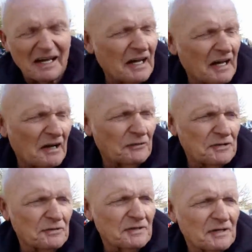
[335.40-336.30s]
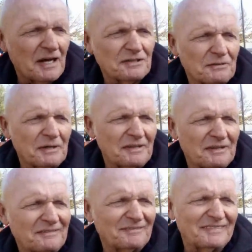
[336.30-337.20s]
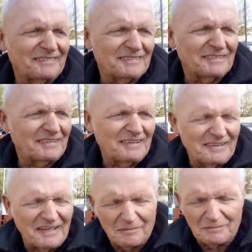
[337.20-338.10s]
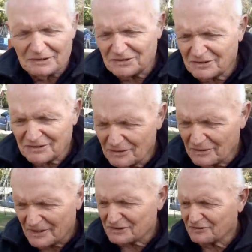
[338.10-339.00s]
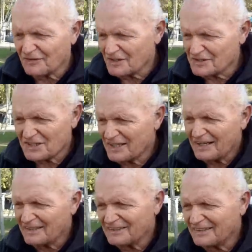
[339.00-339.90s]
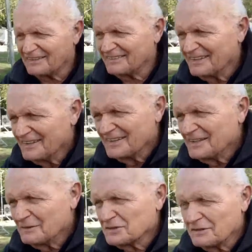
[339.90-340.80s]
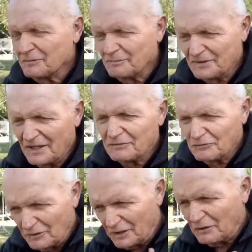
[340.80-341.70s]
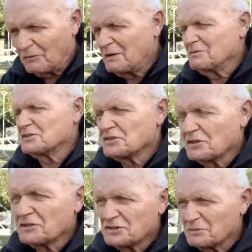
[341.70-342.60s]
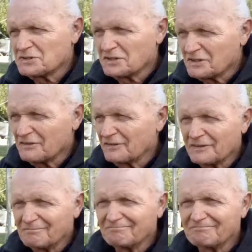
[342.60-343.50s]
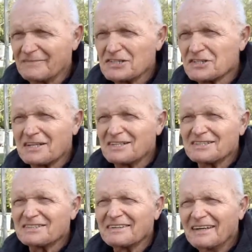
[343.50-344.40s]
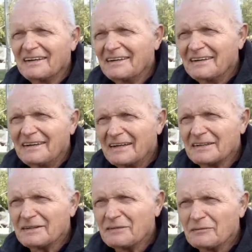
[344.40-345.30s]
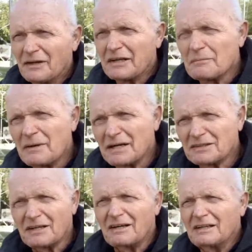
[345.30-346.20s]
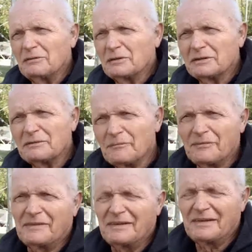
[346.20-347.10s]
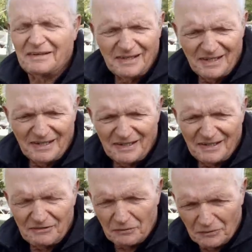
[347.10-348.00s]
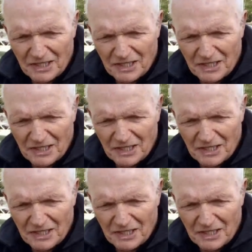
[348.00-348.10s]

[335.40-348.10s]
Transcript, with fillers: And I got halfway through the ninth grade in Hamilton School. That's as far as I got. It was a, then running away with the circus was a different education. And then I come back to Hollywood and everything.